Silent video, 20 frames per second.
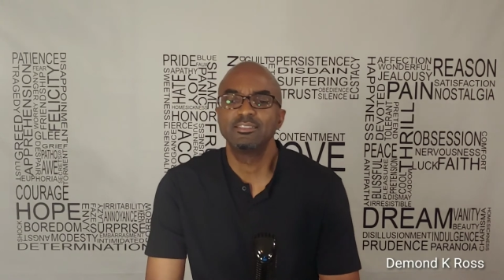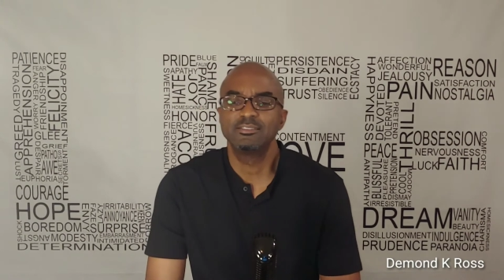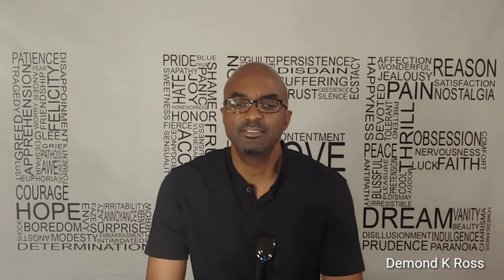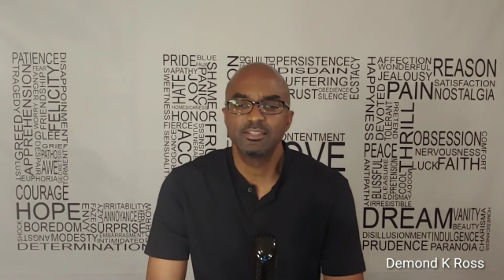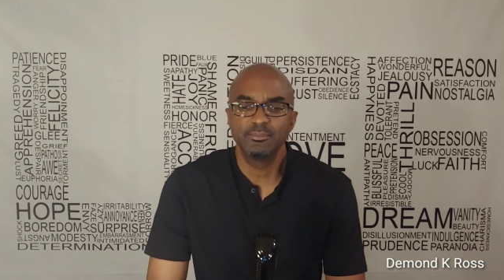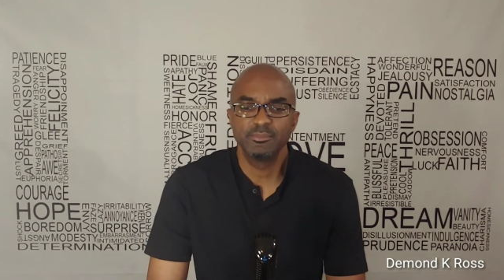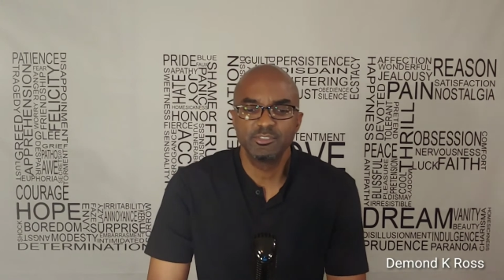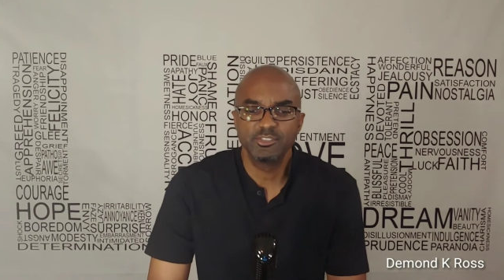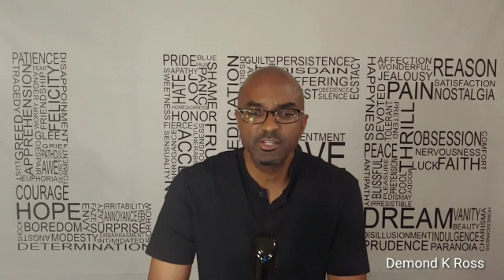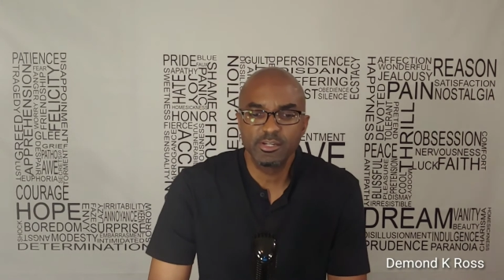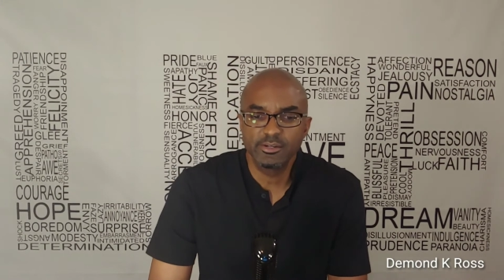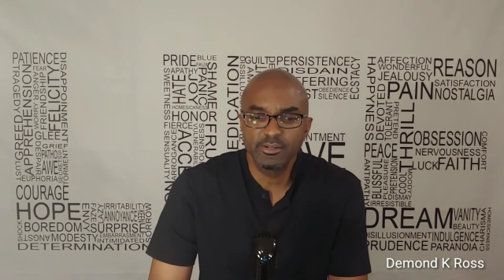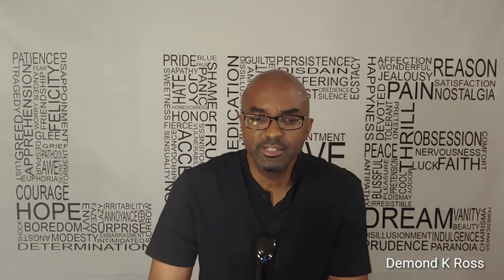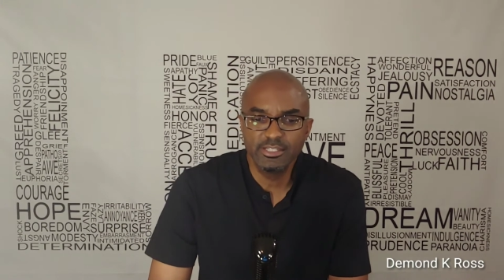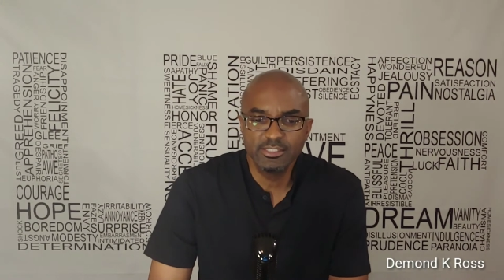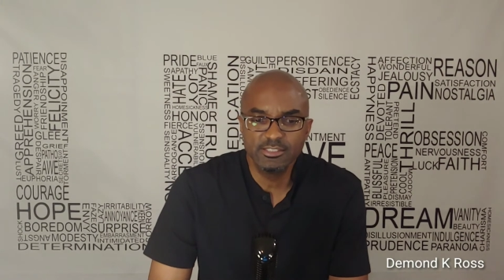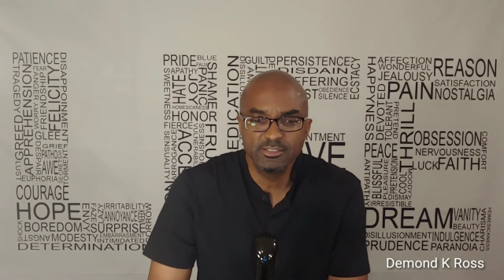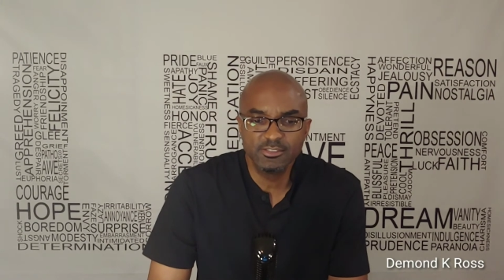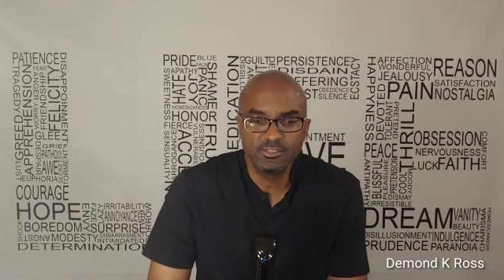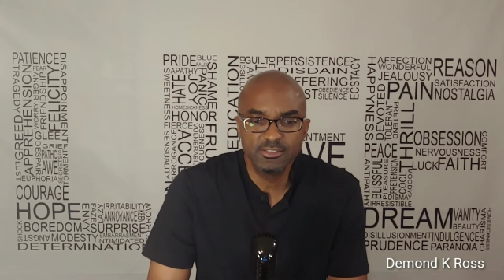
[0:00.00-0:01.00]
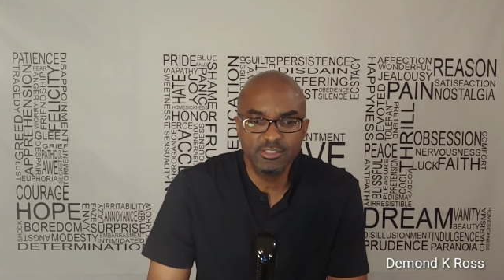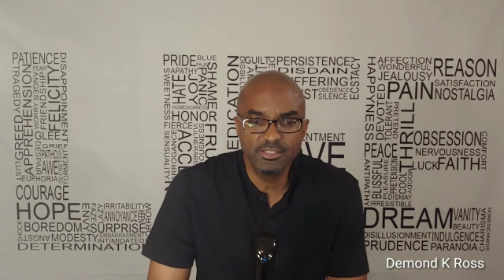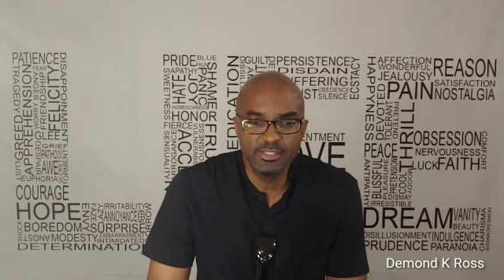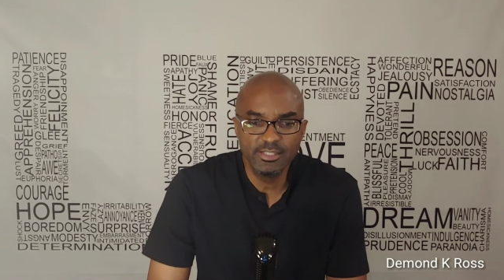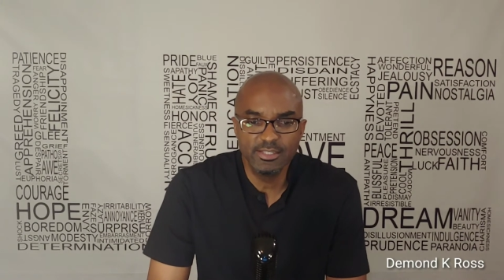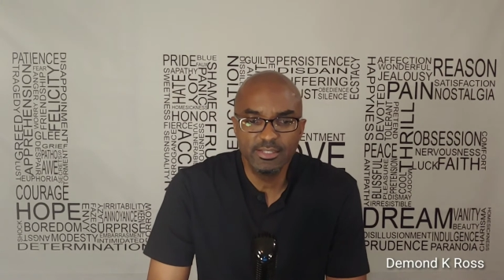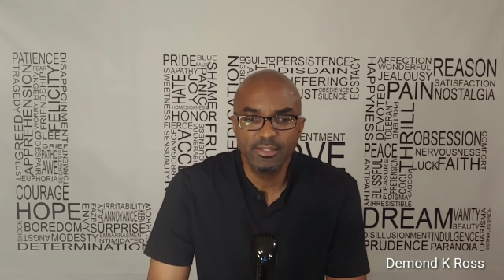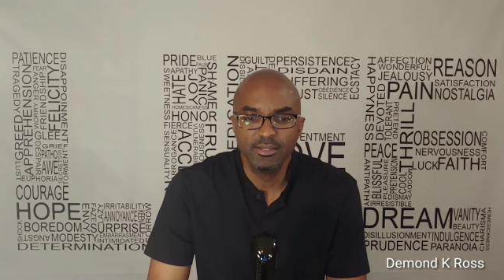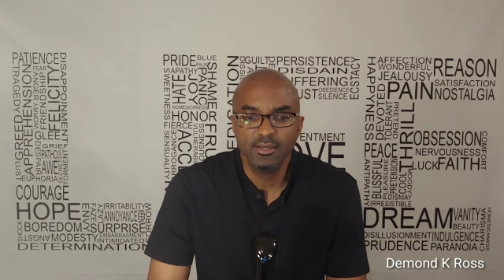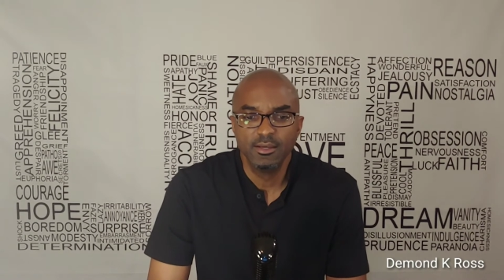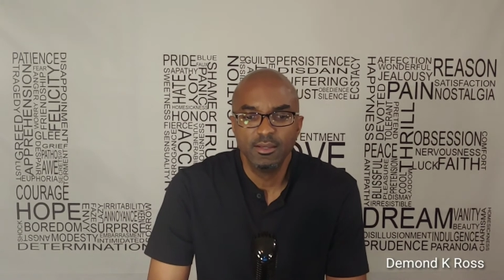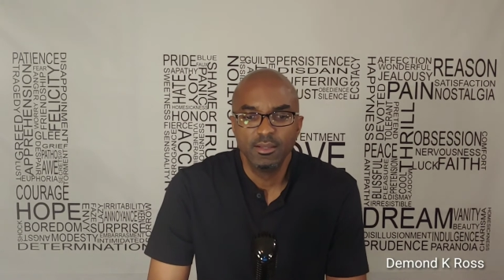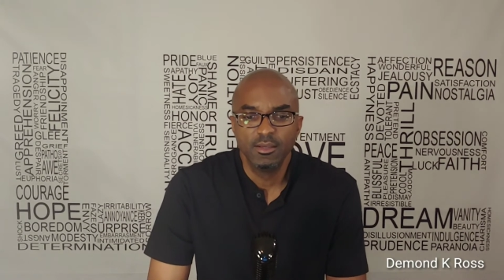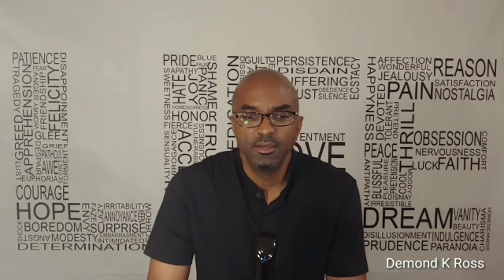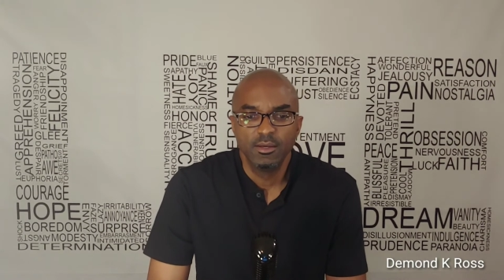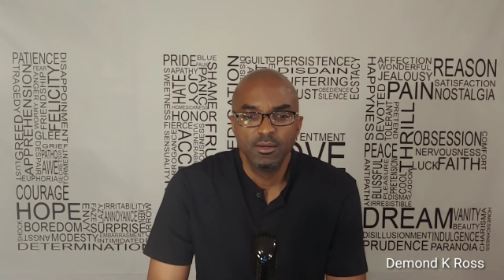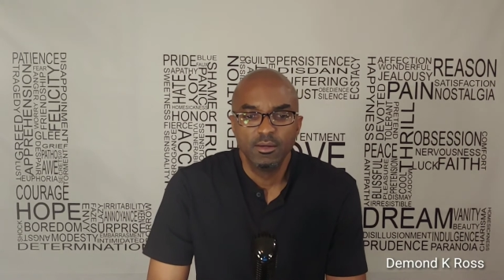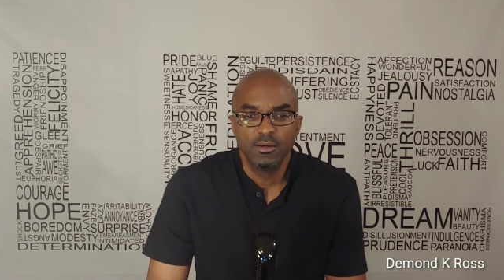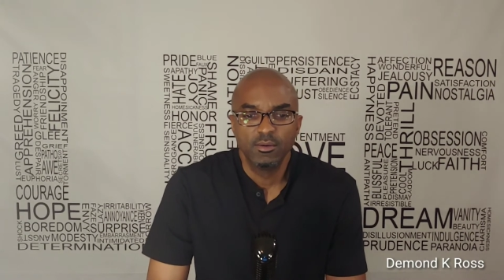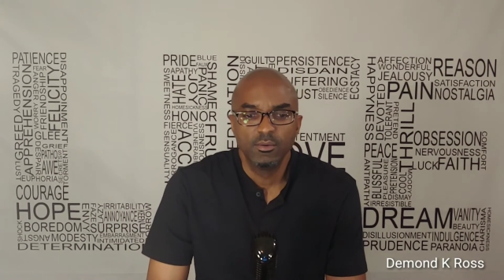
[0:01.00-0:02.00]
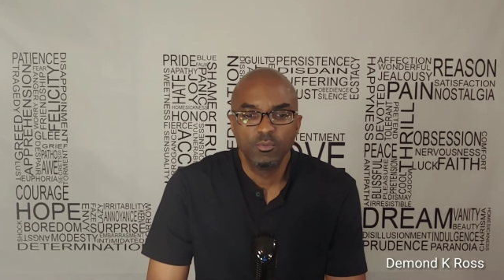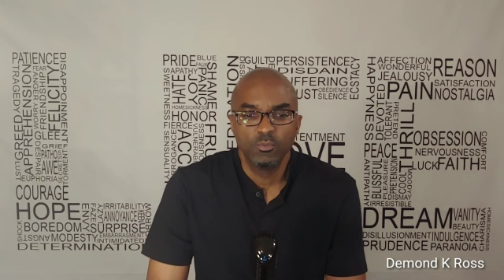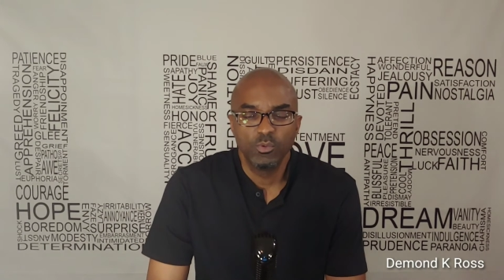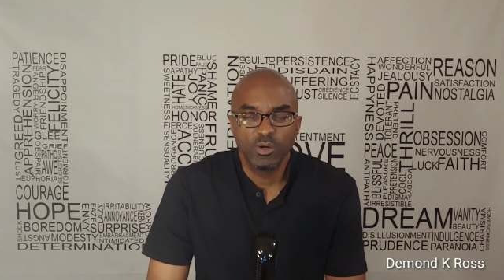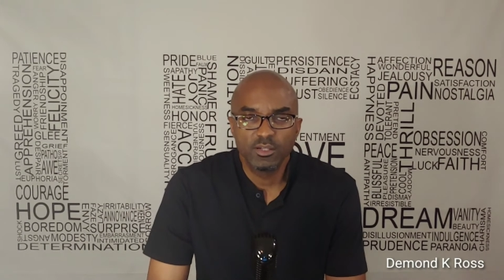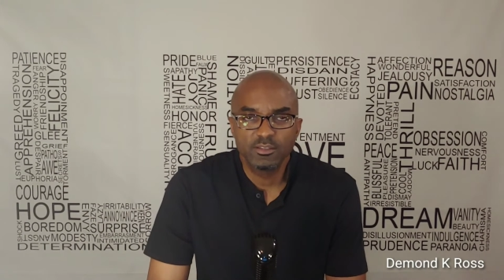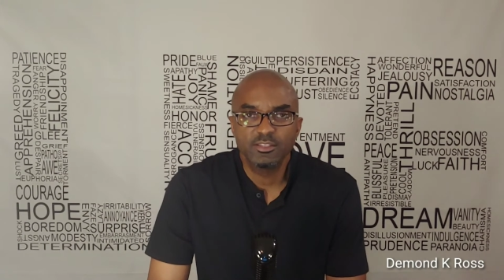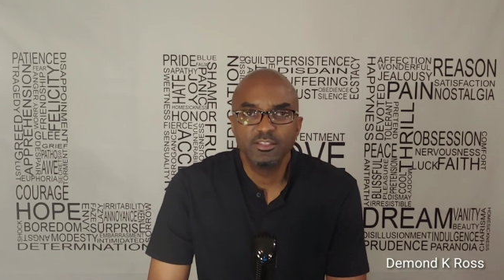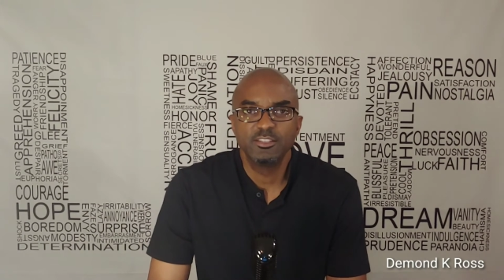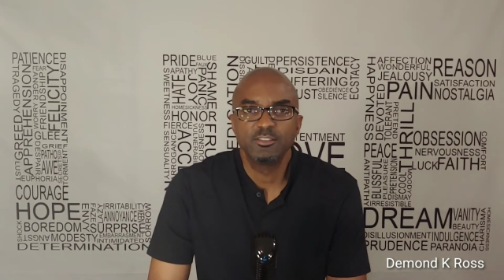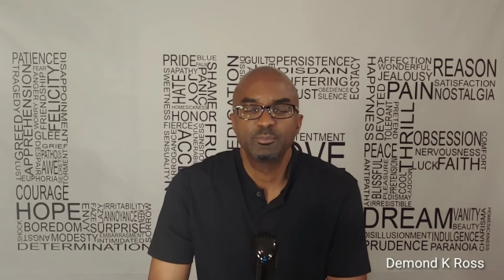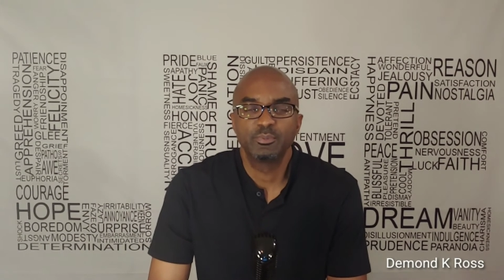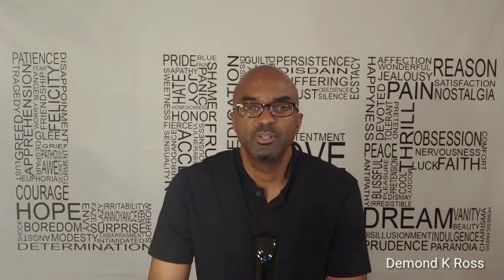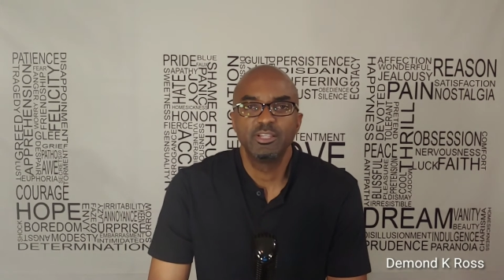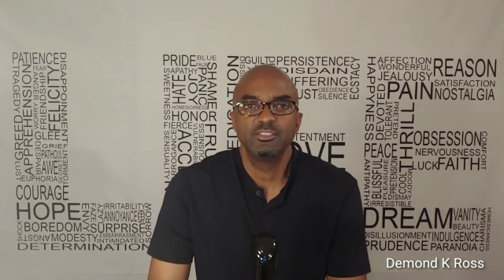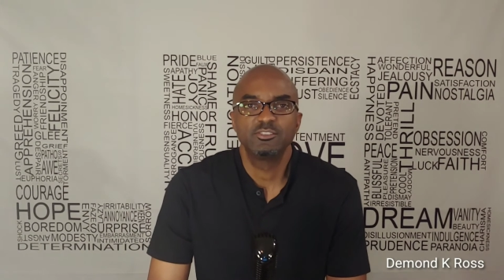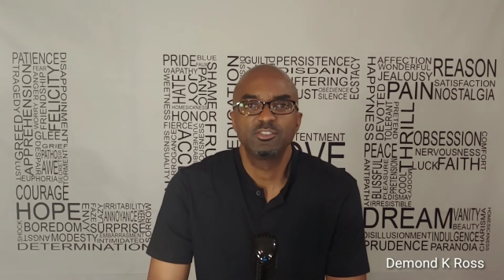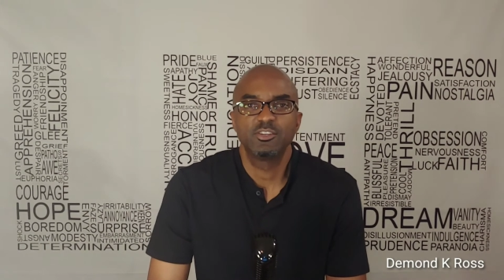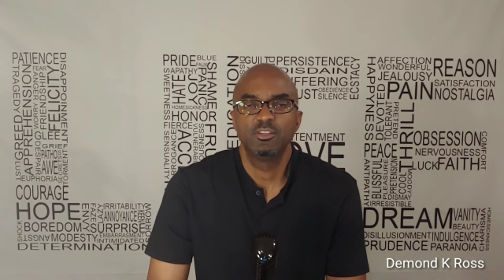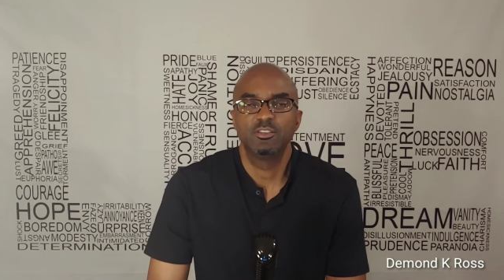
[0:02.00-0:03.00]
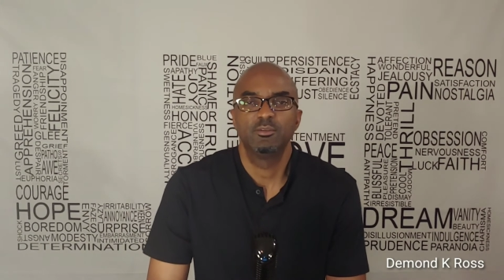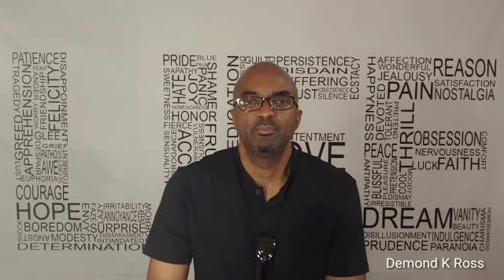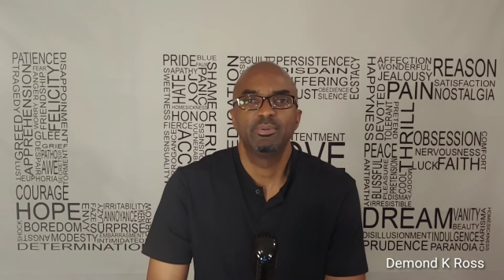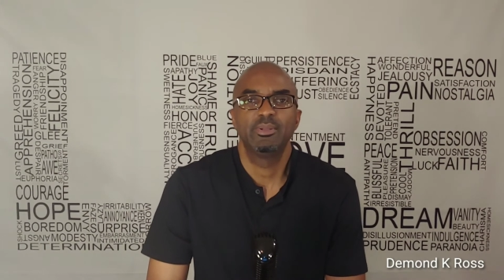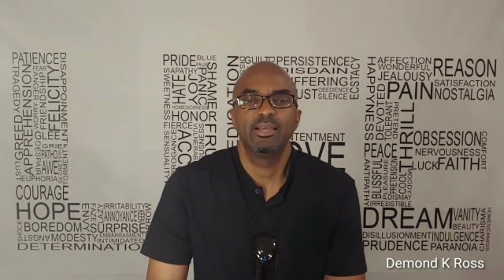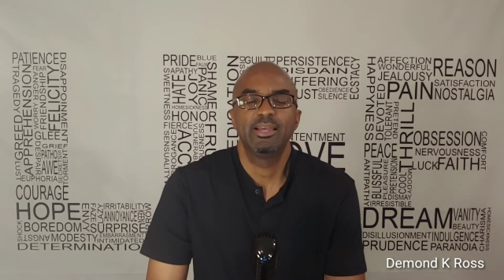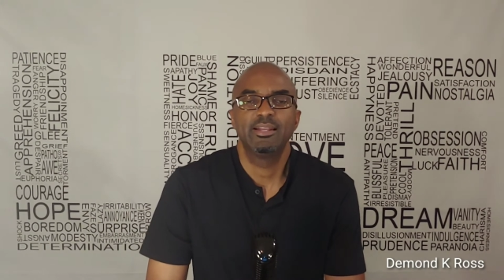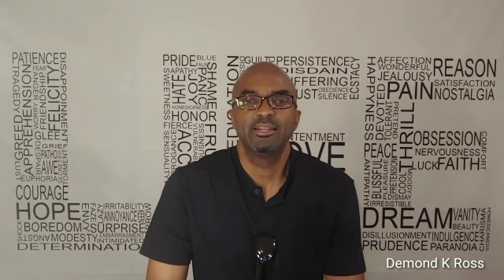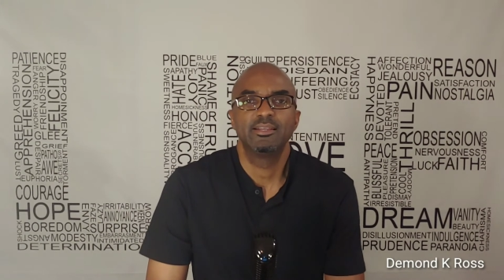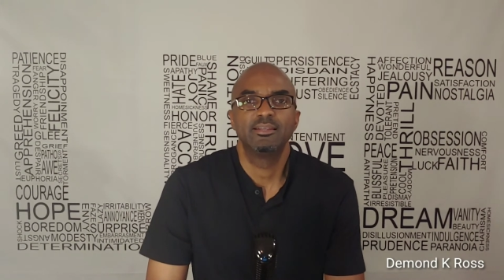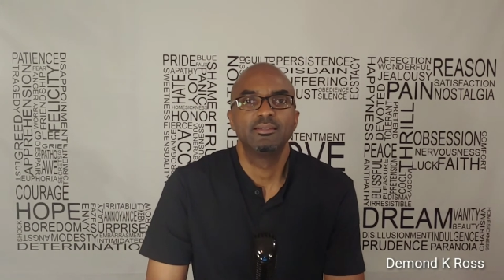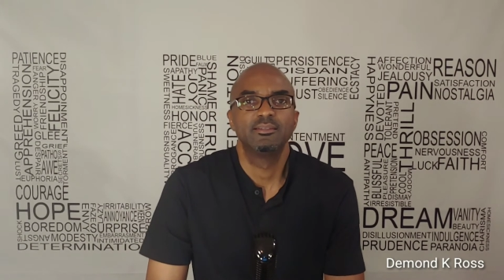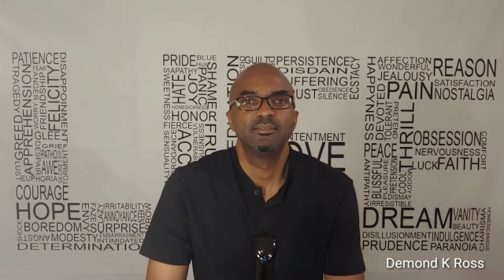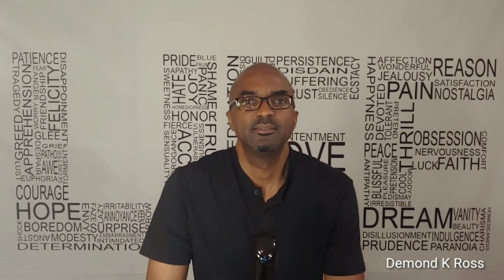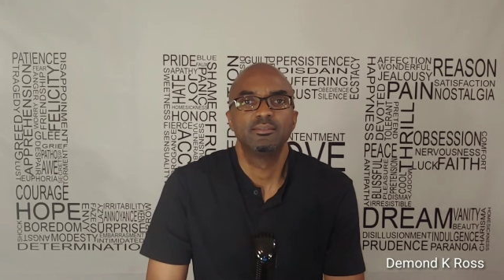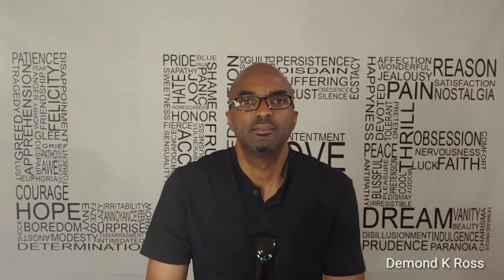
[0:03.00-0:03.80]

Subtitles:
"The cemetery is the wealthiest place on the planet,